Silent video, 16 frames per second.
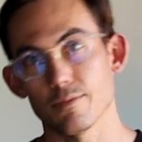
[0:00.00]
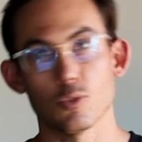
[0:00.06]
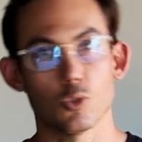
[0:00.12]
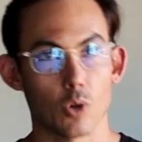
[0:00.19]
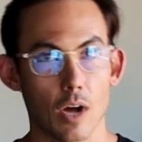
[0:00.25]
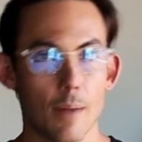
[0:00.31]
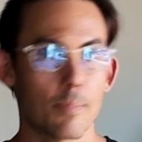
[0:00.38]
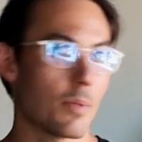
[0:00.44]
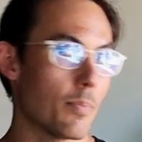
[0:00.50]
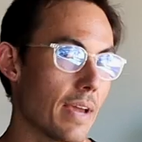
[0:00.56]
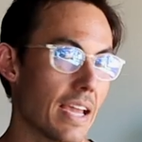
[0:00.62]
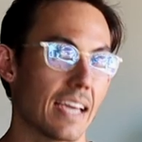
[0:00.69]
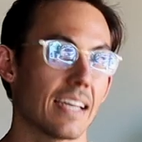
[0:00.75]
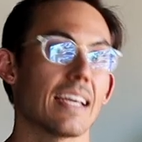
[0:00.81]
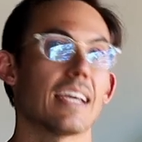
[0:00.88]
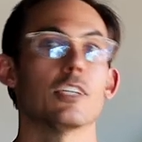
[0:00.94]
drop the
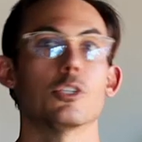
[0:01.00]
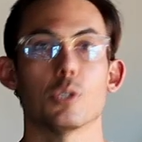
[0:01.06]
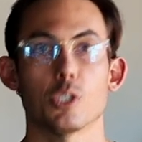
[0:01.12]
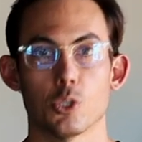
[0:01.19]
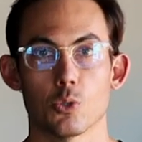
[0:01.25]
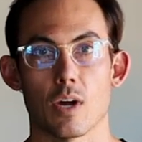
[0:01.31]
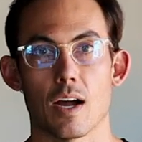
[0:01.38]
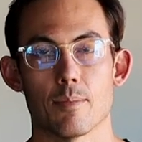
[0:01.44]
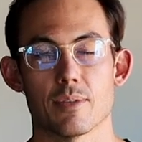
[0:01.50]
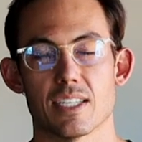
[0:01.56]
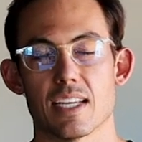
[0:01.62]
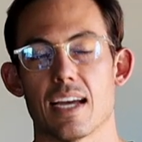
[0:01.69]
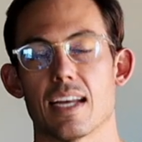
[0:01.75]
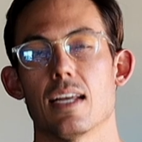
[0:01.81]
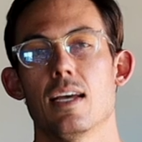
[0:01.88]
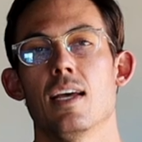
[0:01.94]
band and do a drop
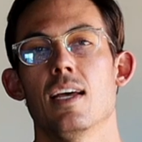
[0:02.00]
set.